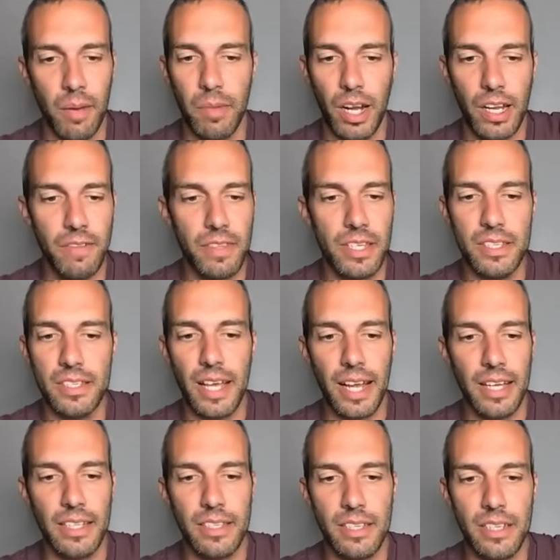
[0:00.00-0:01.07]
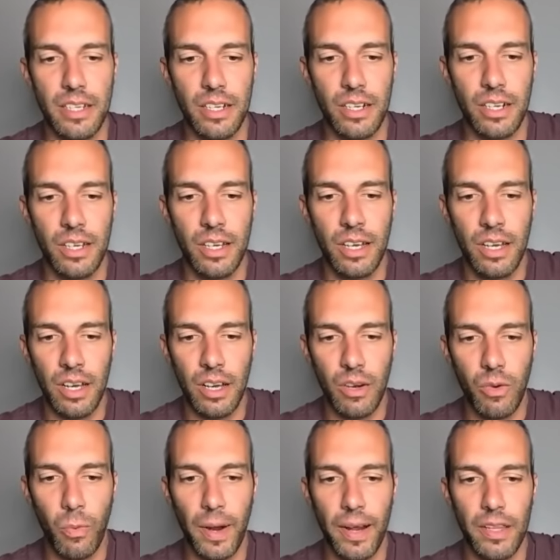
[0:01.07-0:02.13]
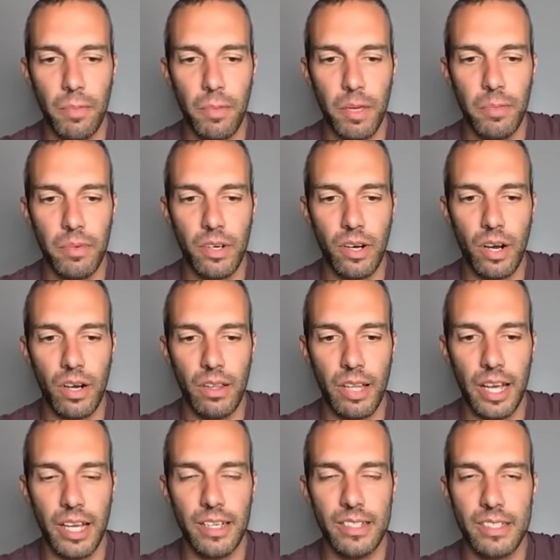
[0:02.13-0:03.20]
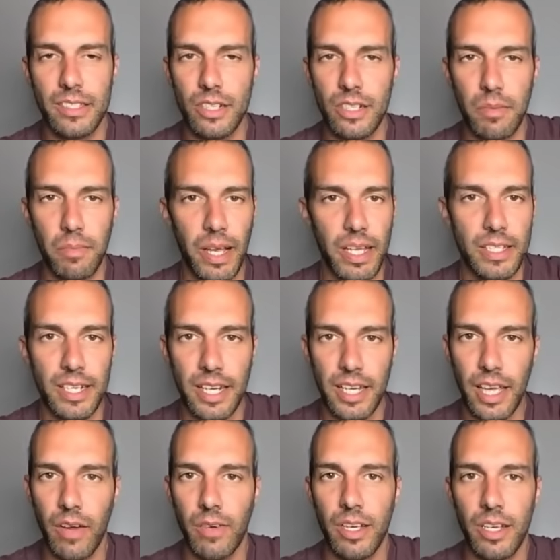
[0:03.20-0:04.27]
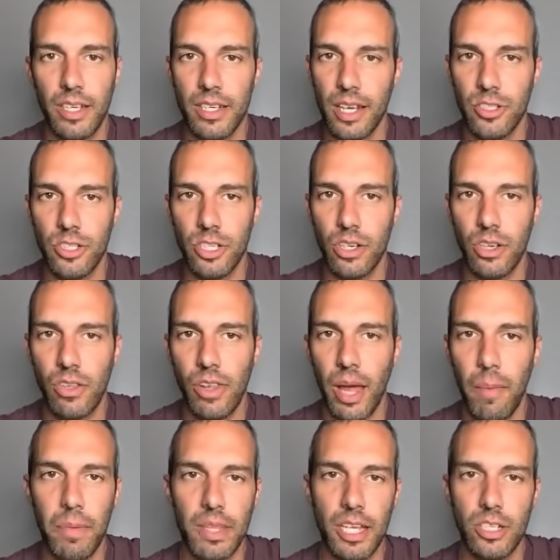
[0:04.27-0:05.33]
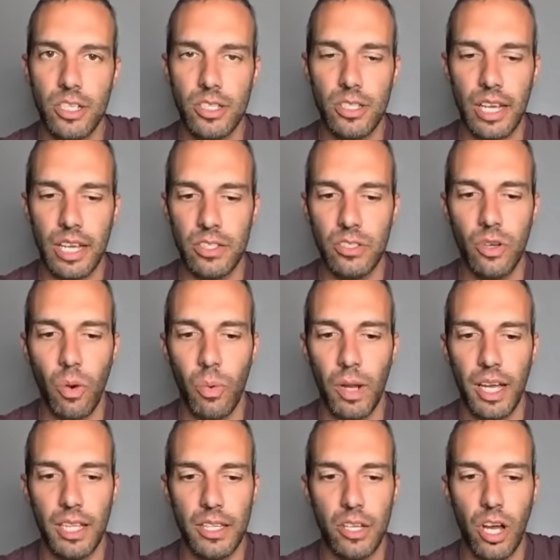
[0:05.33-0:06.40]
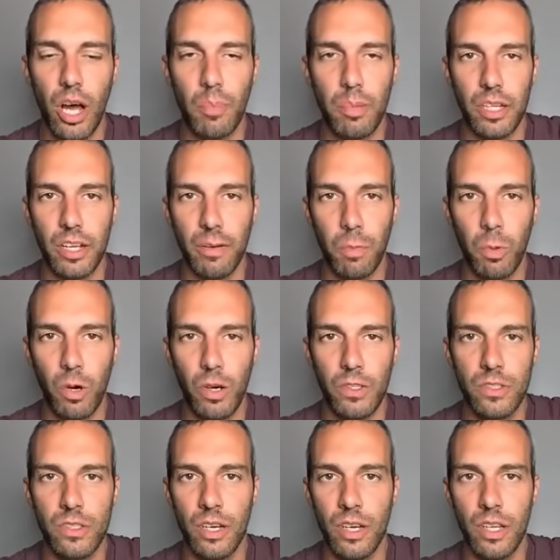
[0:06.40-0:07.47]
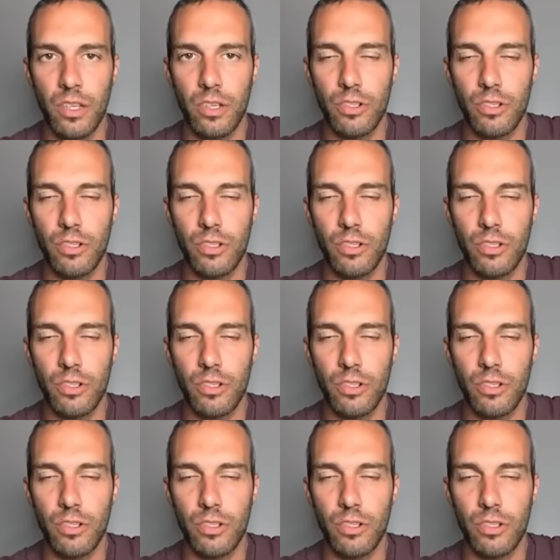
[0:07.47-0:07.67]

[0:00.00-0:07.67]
I'm not even the second tier where the people are like still amazing at counting and catching and all that, but they just like don't hit top leaderboards.